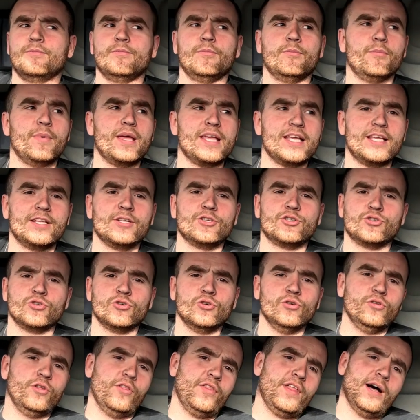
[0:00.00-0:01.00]
making
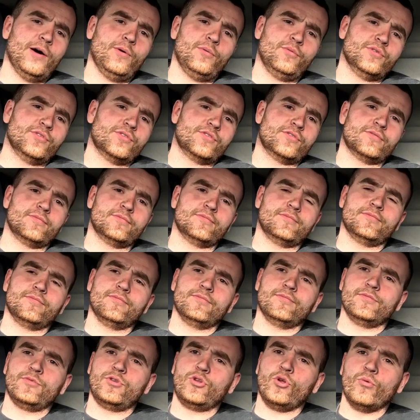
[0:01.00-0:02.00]
sure that that was
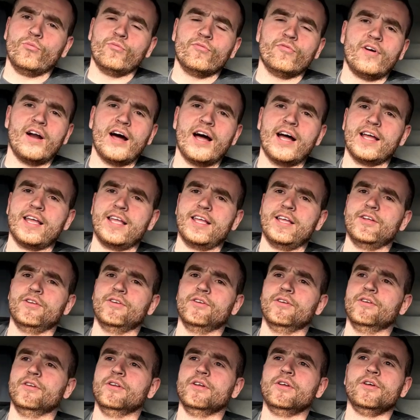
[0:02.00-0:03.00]
done right,
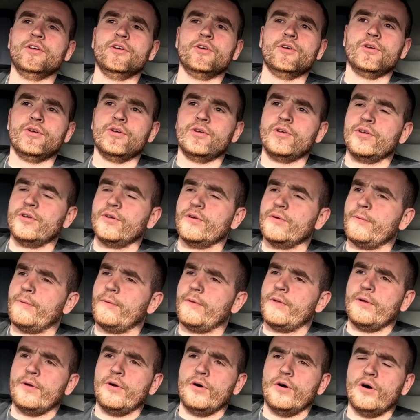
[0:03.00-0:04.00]
and
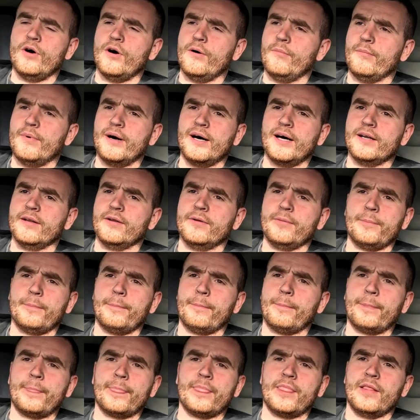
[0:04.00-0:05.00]
oh man,
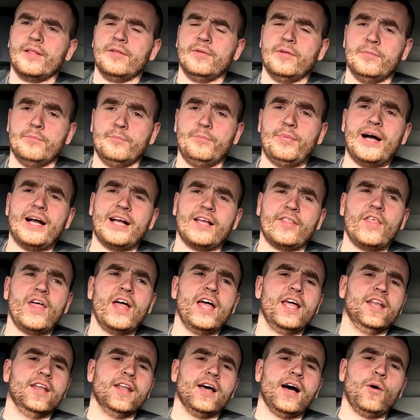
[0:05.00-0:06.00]
back
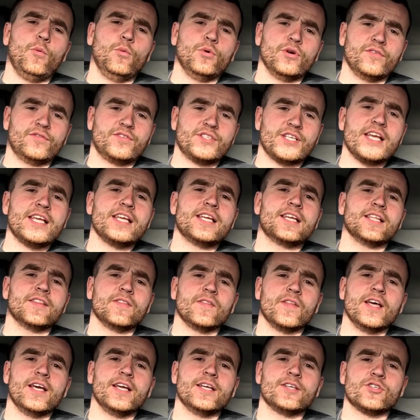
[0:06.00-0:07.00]
then I would have
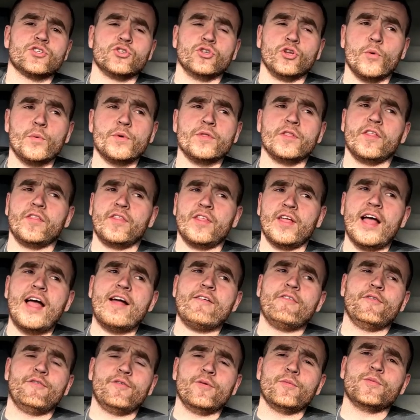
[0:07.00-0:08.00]
taken this, knowing that
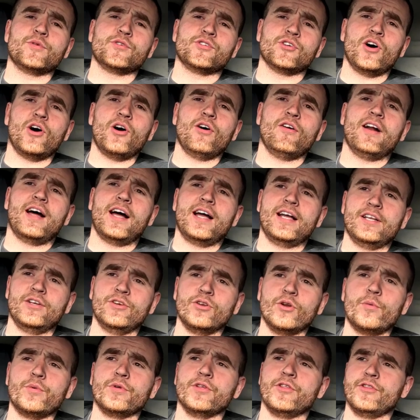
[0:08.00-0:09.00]
everything was alright and
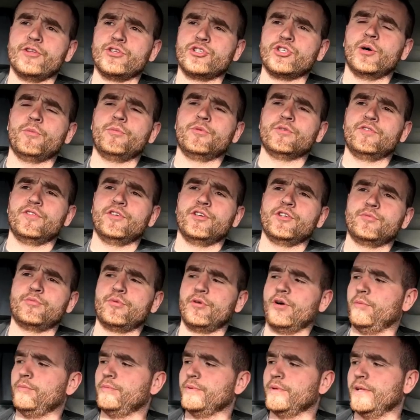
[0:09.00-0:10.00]
knowing that the job was finished
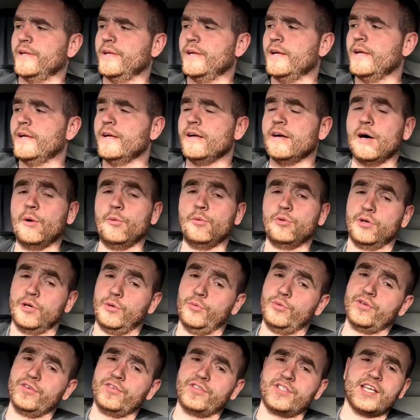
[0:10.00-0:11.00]
properly. I
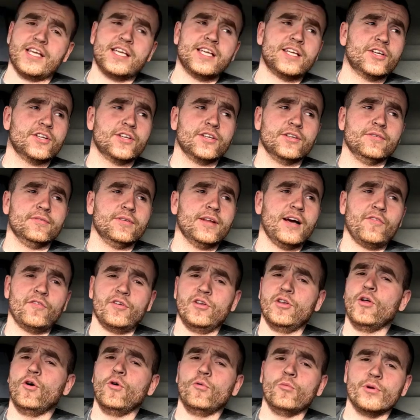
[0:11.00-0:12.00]
would have taken
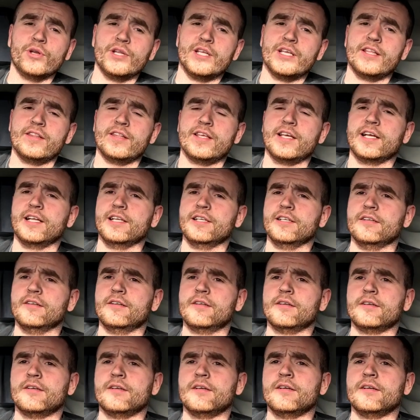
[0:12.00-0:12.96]
having no money at the end.